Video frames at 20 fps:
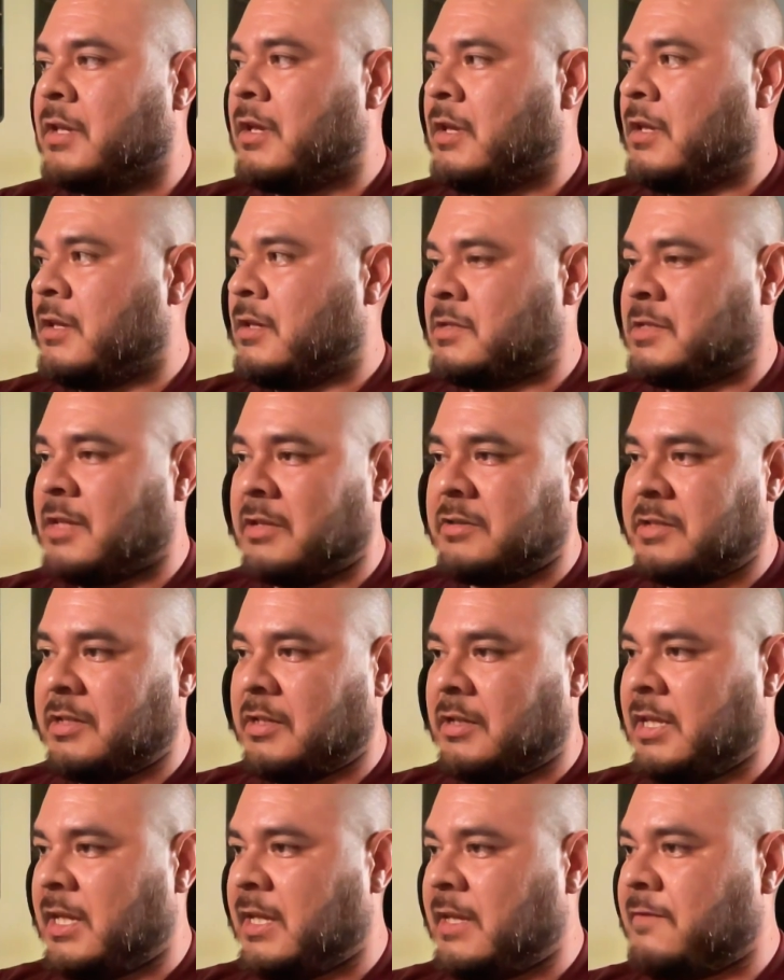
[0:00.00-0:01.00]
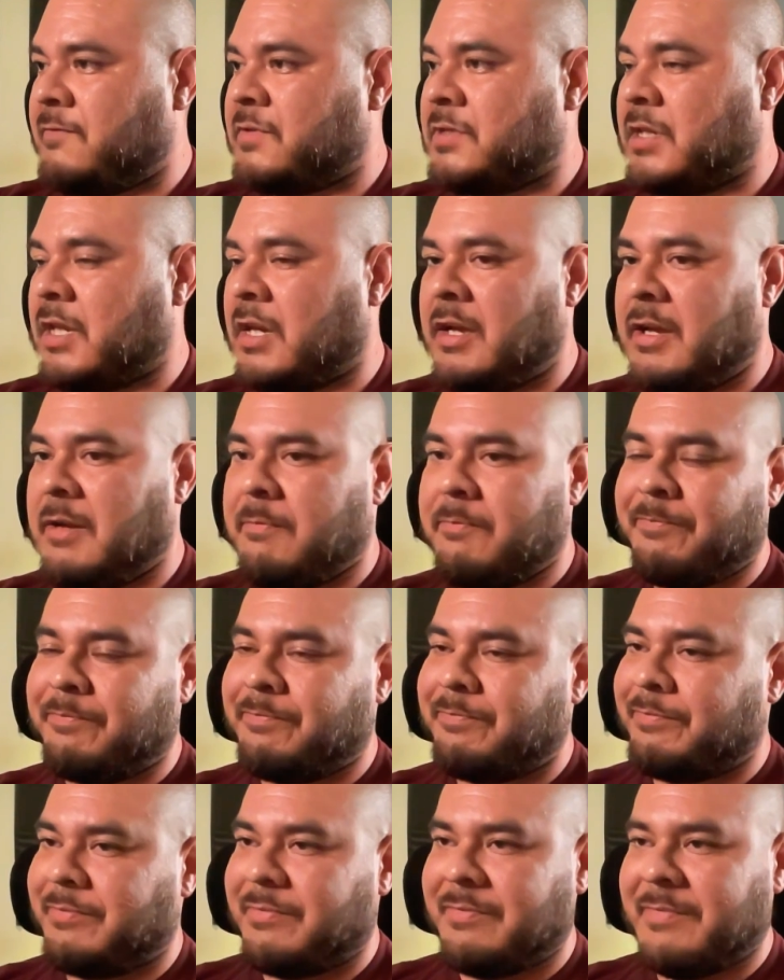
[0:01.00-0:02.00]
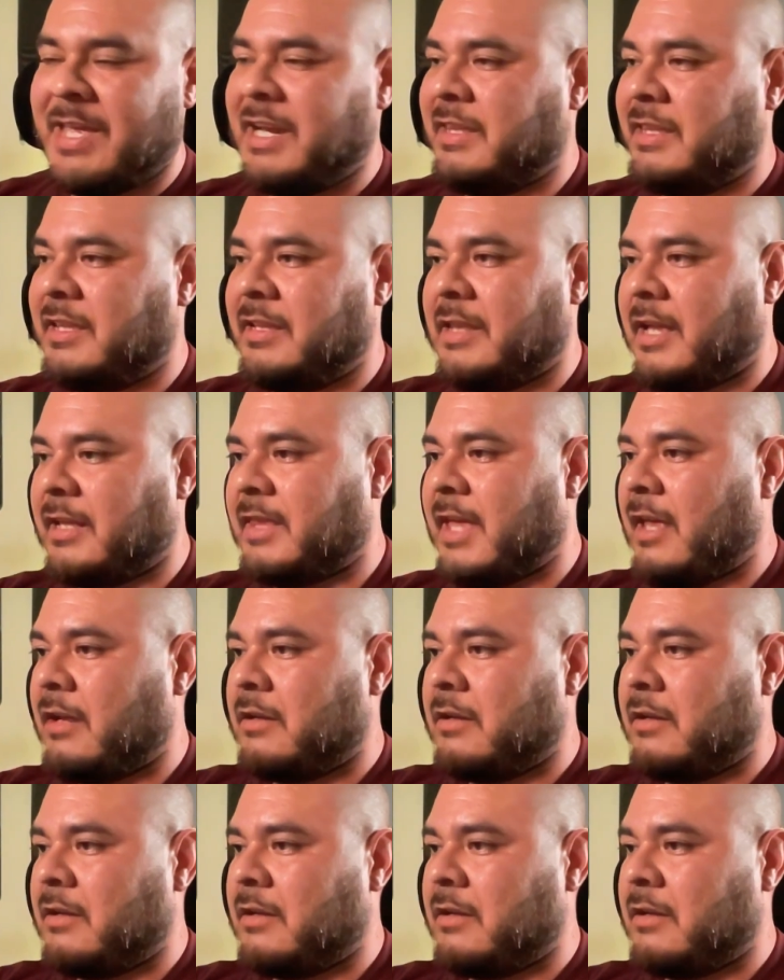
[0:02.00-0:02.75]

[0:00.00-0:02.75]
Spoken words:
stunted leaves, anything like that.